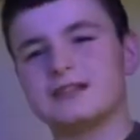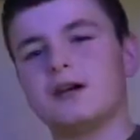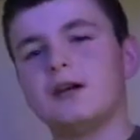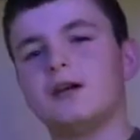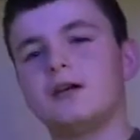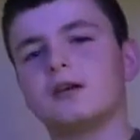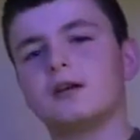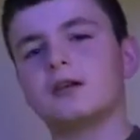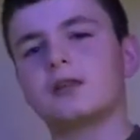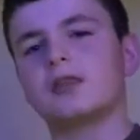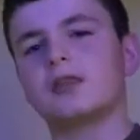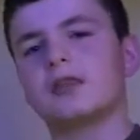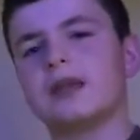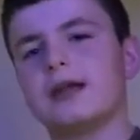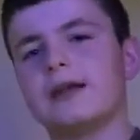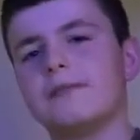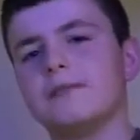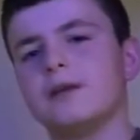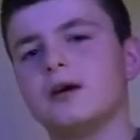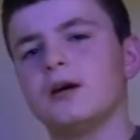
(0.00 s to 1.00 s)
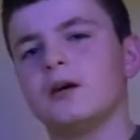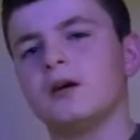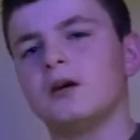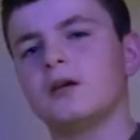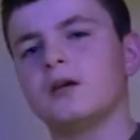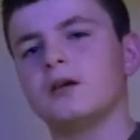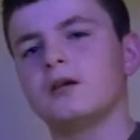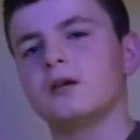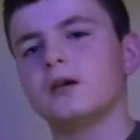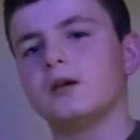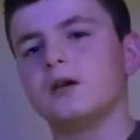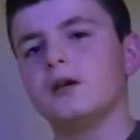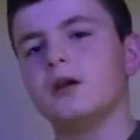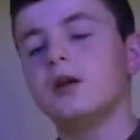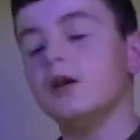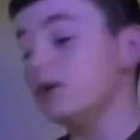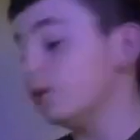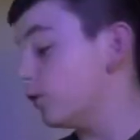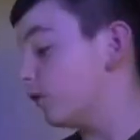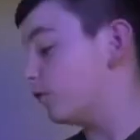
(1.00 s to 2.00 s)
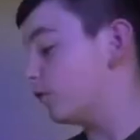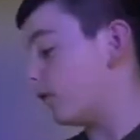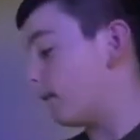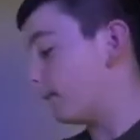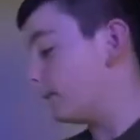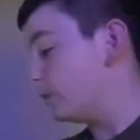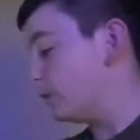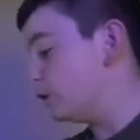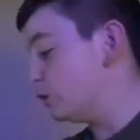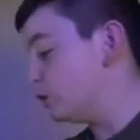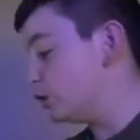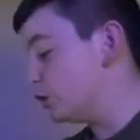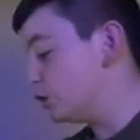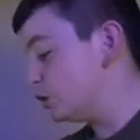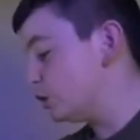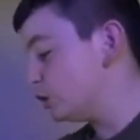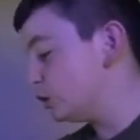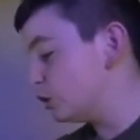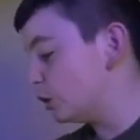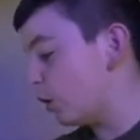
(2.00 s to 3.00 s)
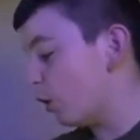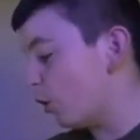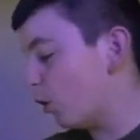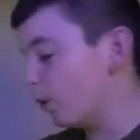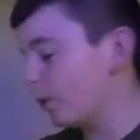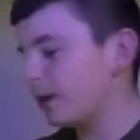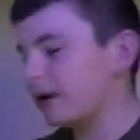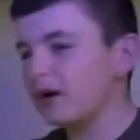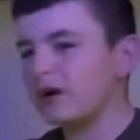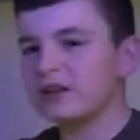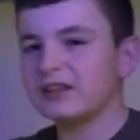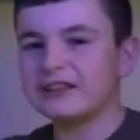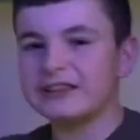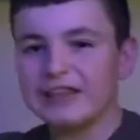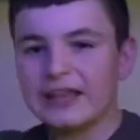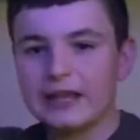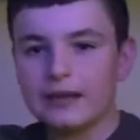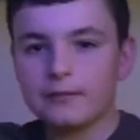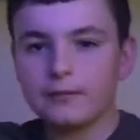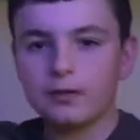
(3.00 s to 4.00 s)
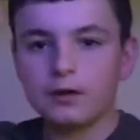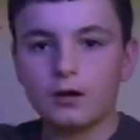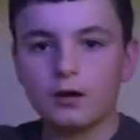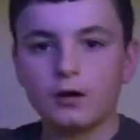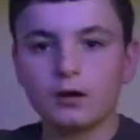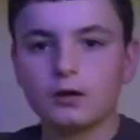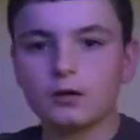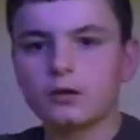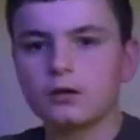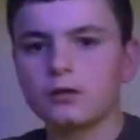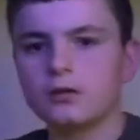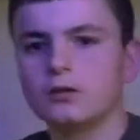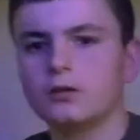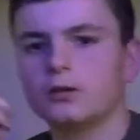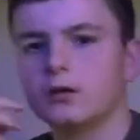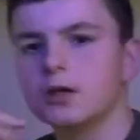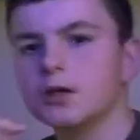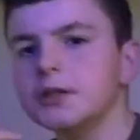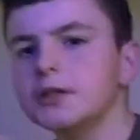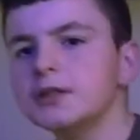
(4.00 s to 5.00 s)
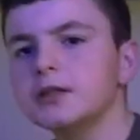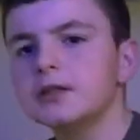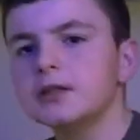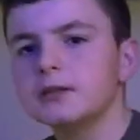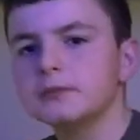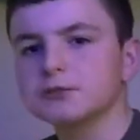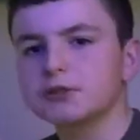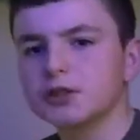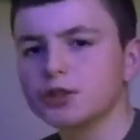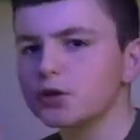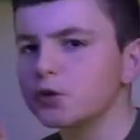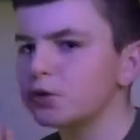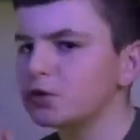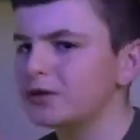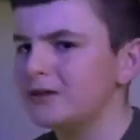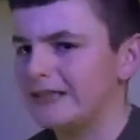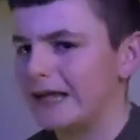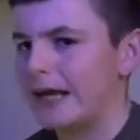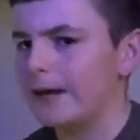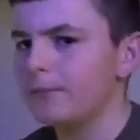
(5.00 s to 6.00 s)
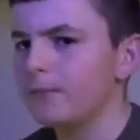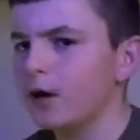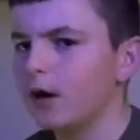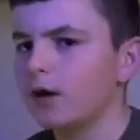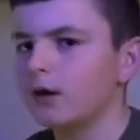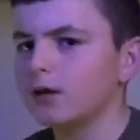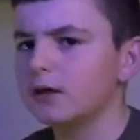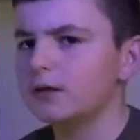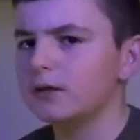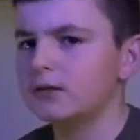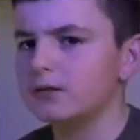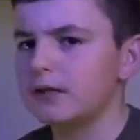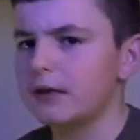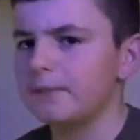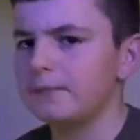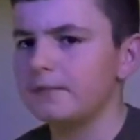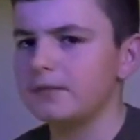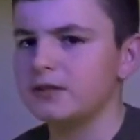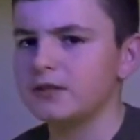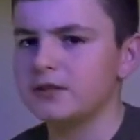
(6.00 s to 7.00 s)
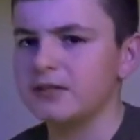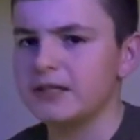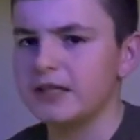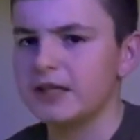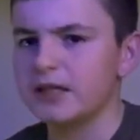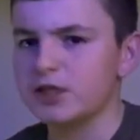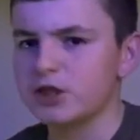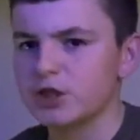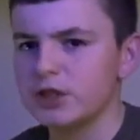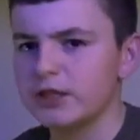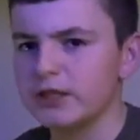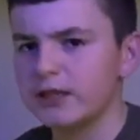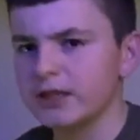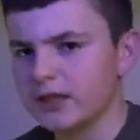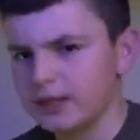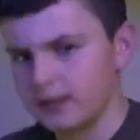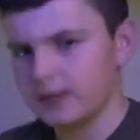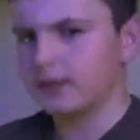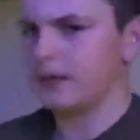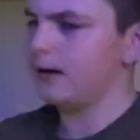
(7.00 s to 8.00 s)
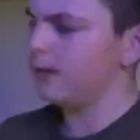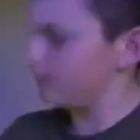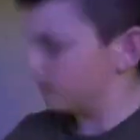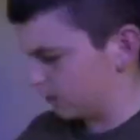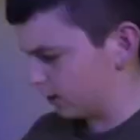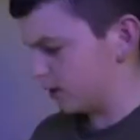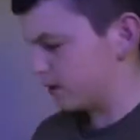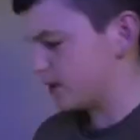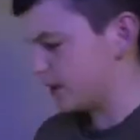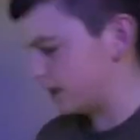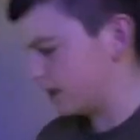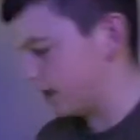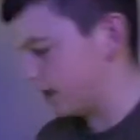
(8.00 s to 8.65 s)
Oh, Denmark. No, from Norway or Denmark. I'm gonna go Denmark, Danish league. I'm gonna say